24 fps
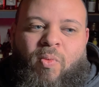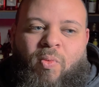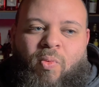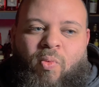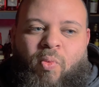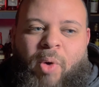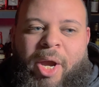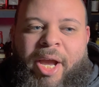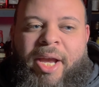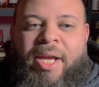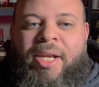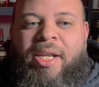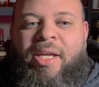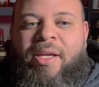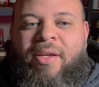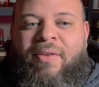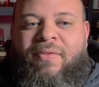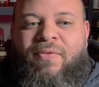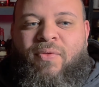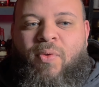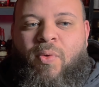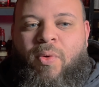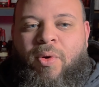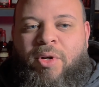waiting
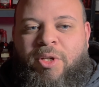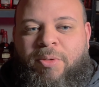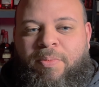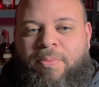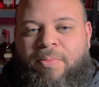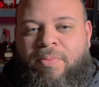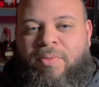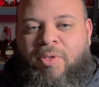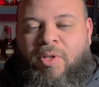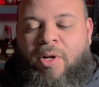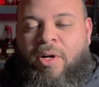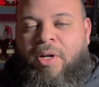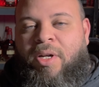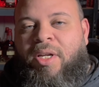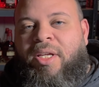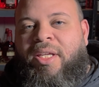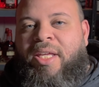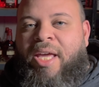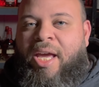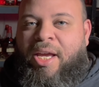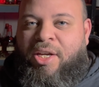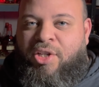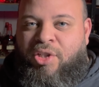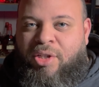for certain
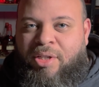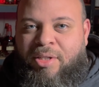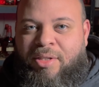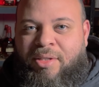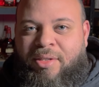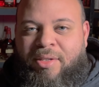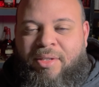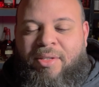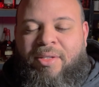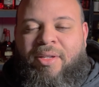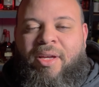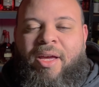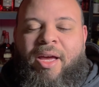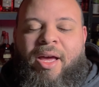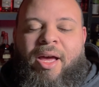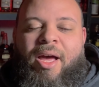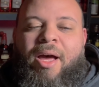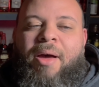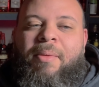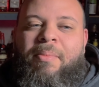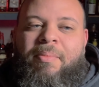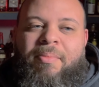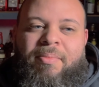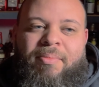occasions.
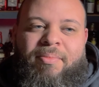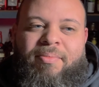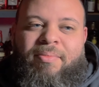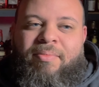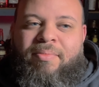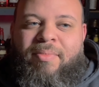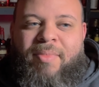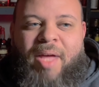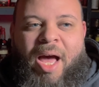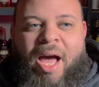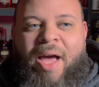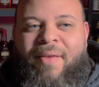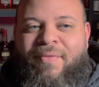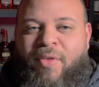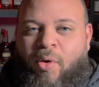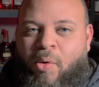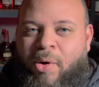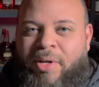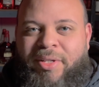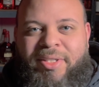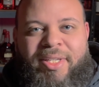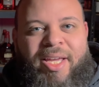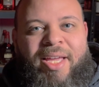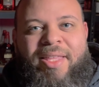Um, I've
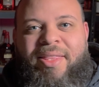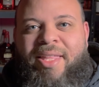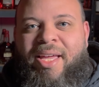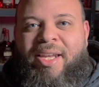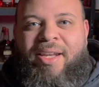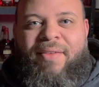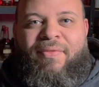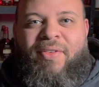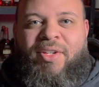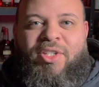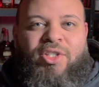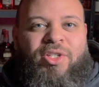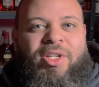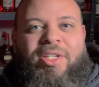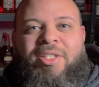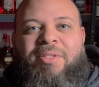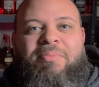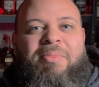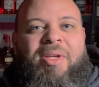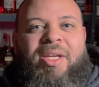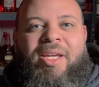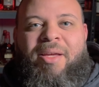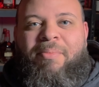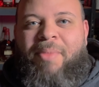always said that if it's just
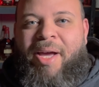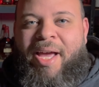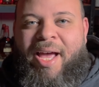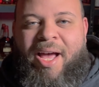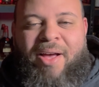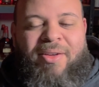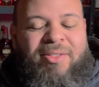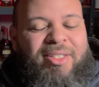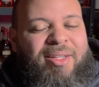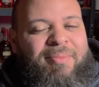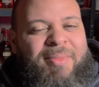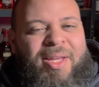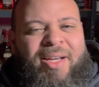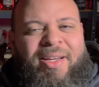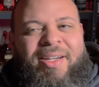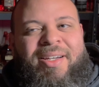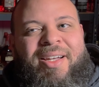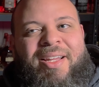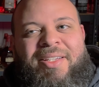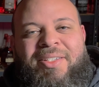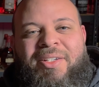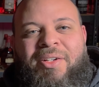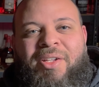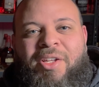me at my house, I'm not going to
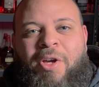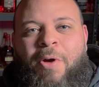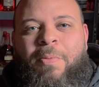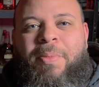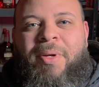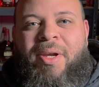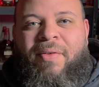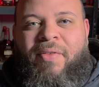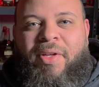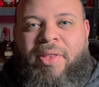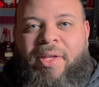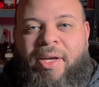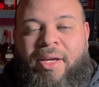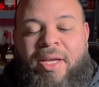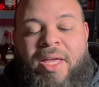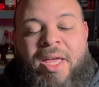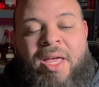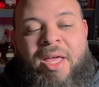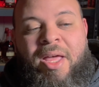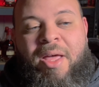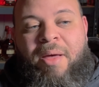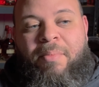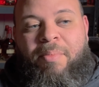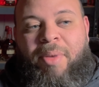necessarily open everything.
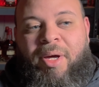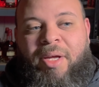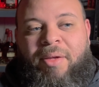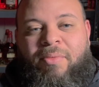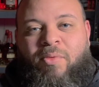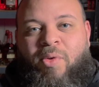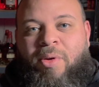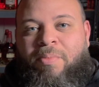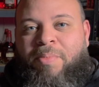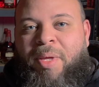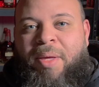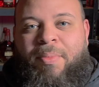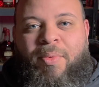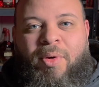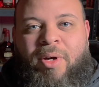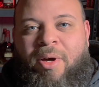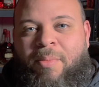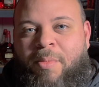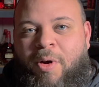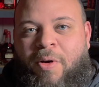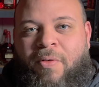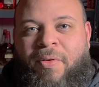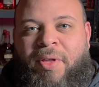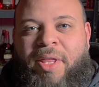But when people
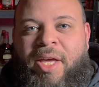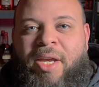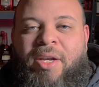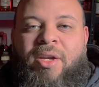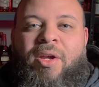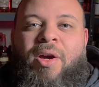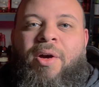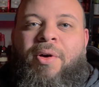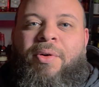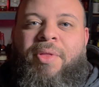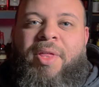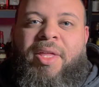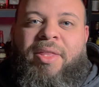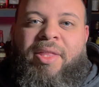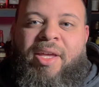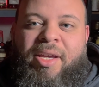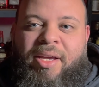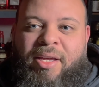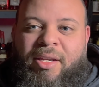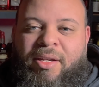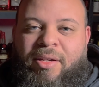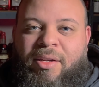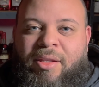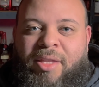come over, they know that they
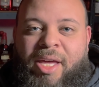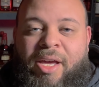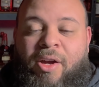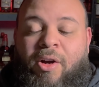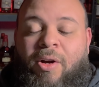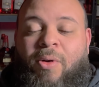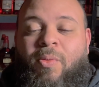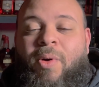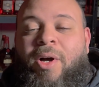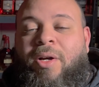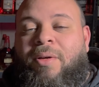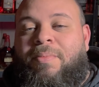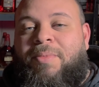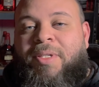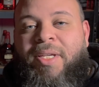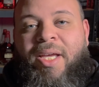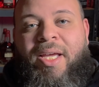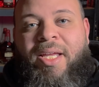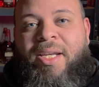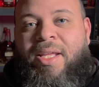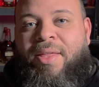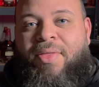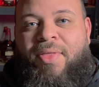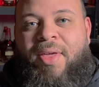can they are welcome to
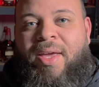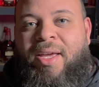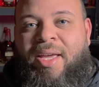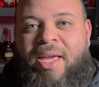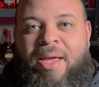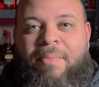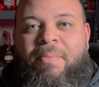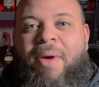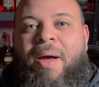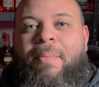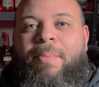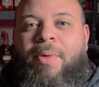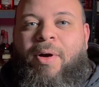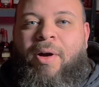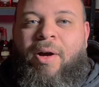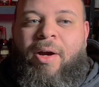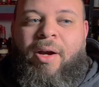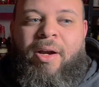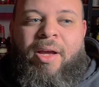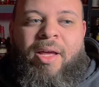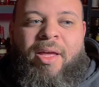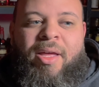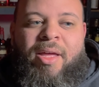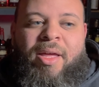anything in my
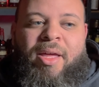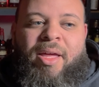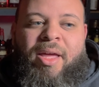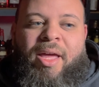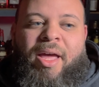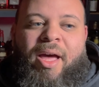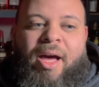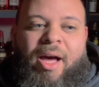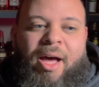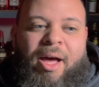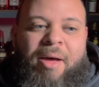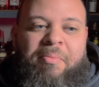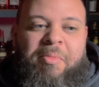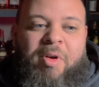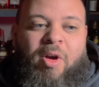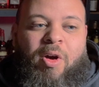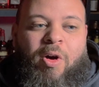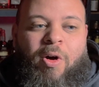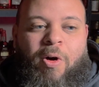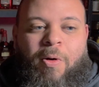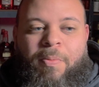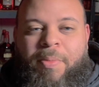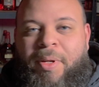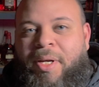bar, um,
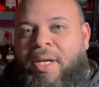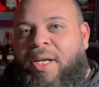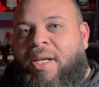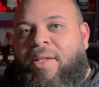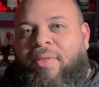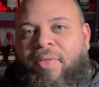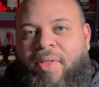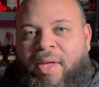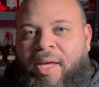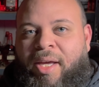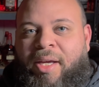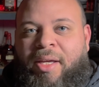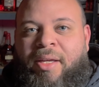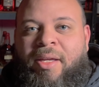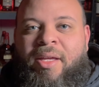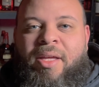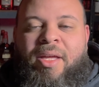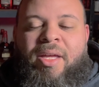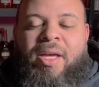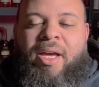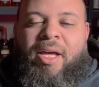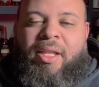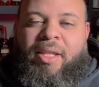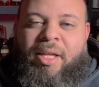open anything,
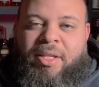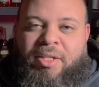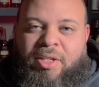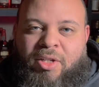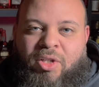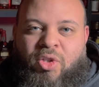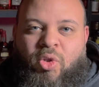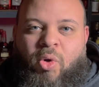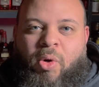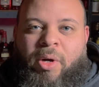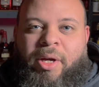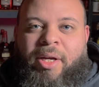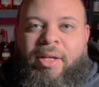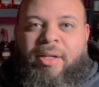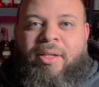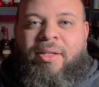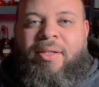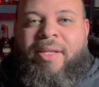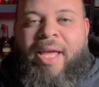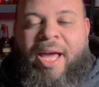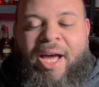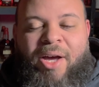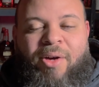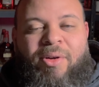and let's enjoy it.
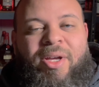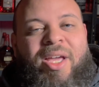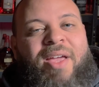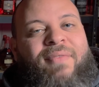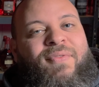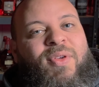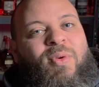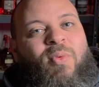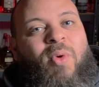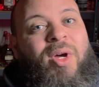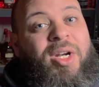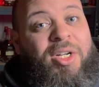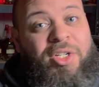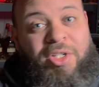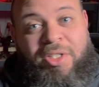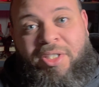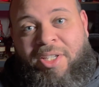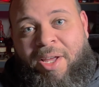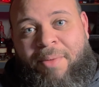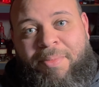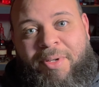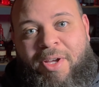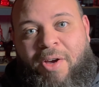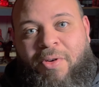Now, if you want to just
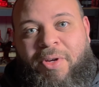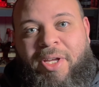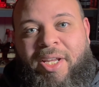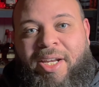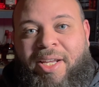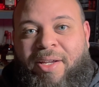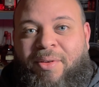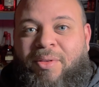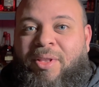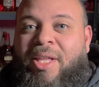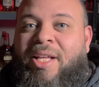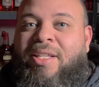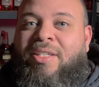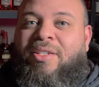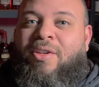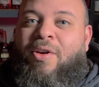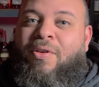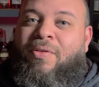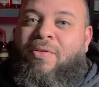dump coke in it, let's go